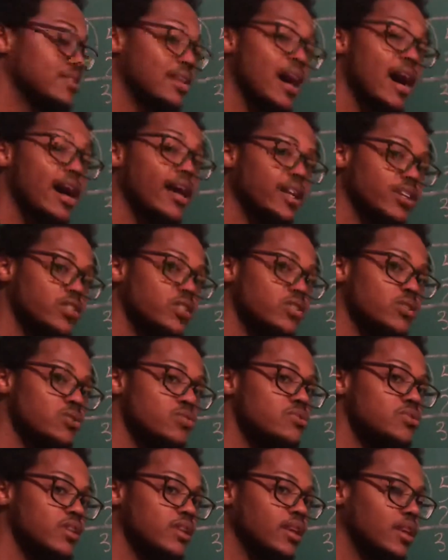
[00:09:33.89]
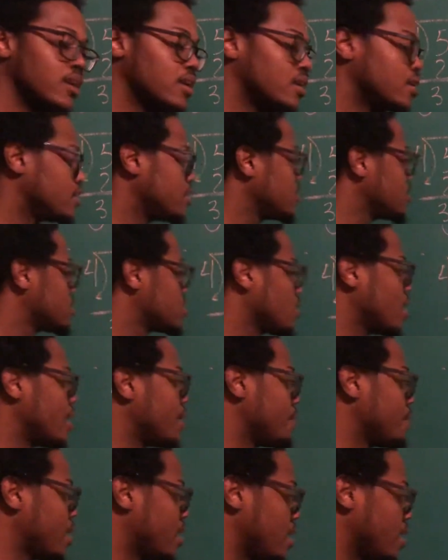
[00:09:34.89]
I could use it again,
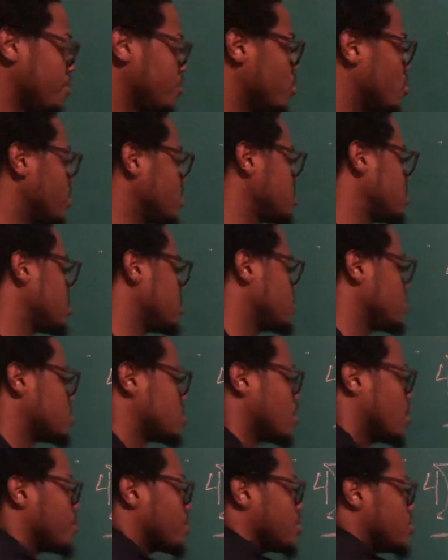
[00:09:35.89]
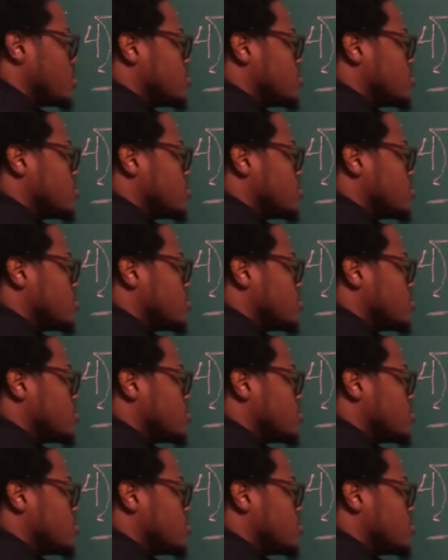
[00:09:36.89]
I'm going to. So I'm going to